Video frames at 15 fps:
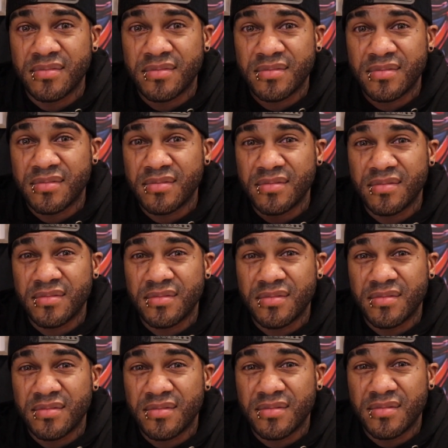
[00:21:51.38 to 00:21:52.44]

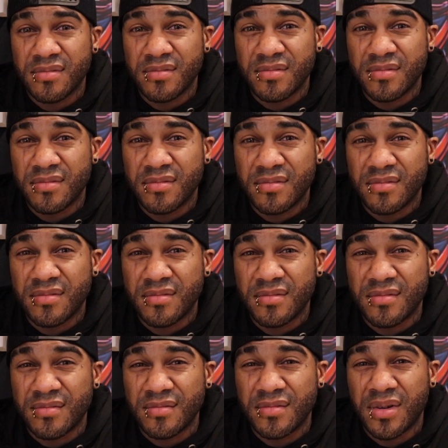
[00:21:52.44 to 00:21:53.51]

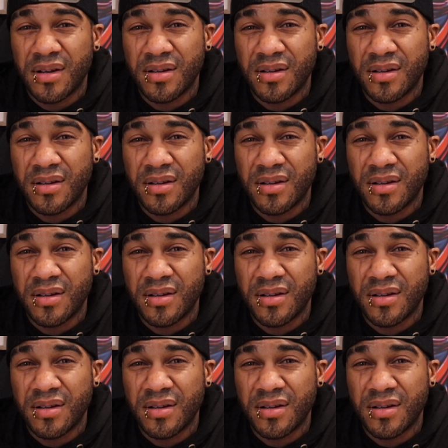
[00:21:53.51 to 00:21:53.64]
(silence)